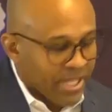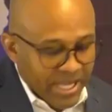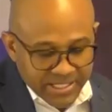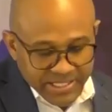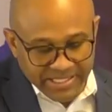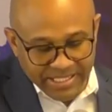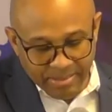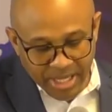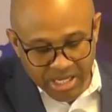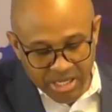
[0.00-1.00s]
It is
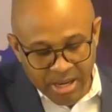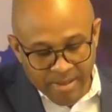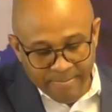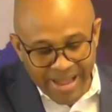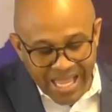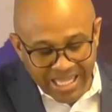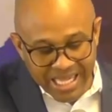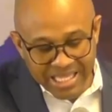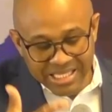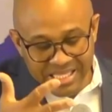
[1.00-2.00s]
similar back
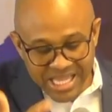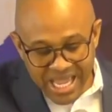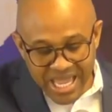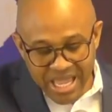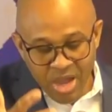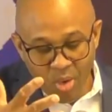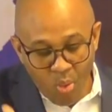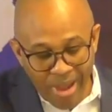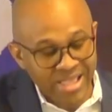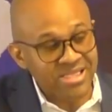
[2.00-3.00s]
in the day
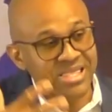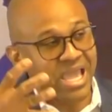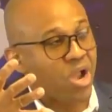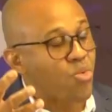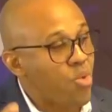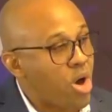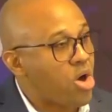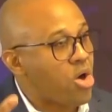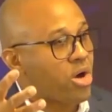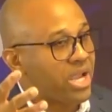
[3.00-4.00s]
when they
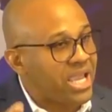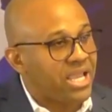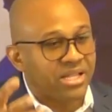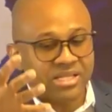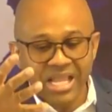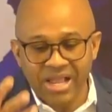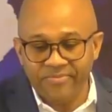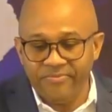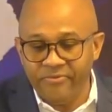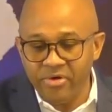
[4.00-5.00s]
were in
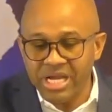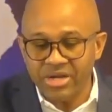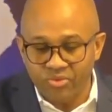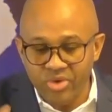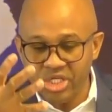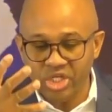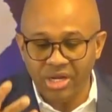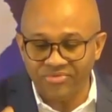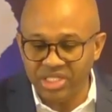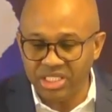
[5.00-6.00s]
that, that region
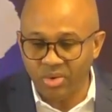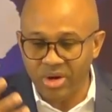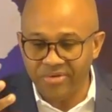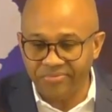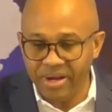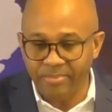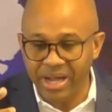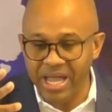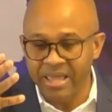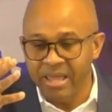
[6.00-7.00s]
of Caesarea
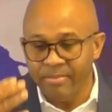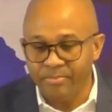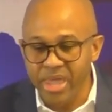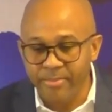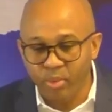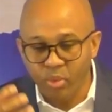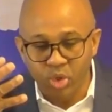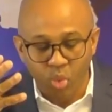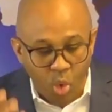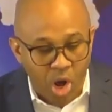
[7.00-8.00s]
Philippi, people
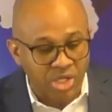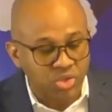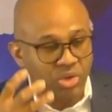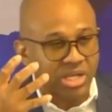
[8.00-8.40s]
would want to